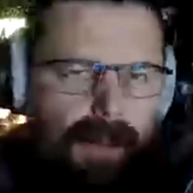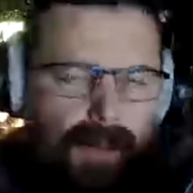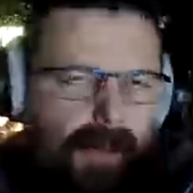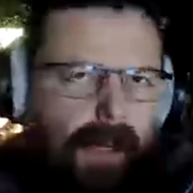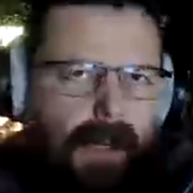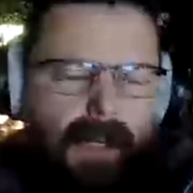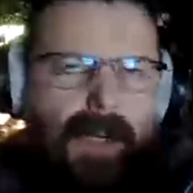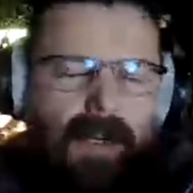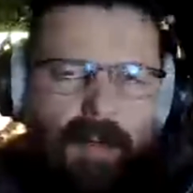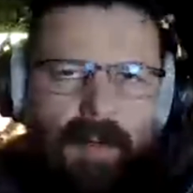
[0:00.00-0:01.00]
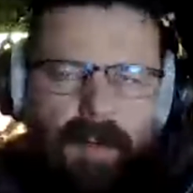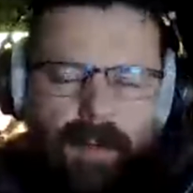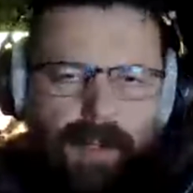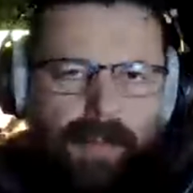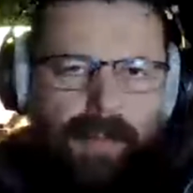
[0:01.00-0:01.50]
So I
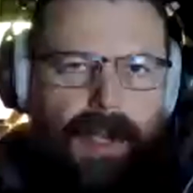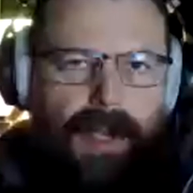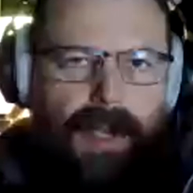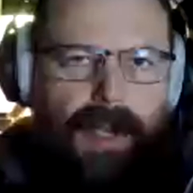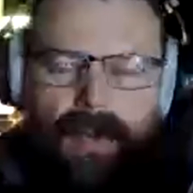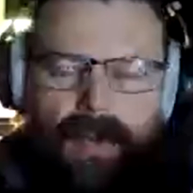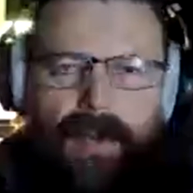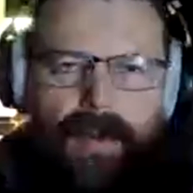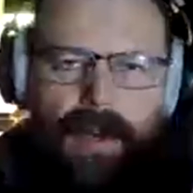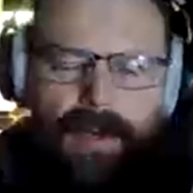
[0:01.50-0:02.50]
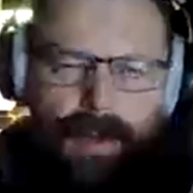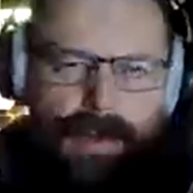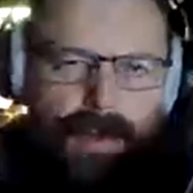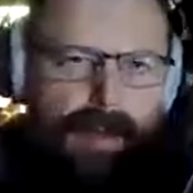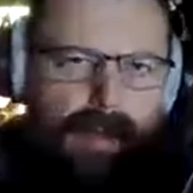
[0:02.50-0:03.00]
often use Seven
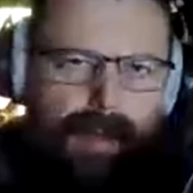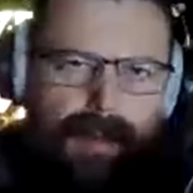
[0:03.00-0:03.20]
trousers,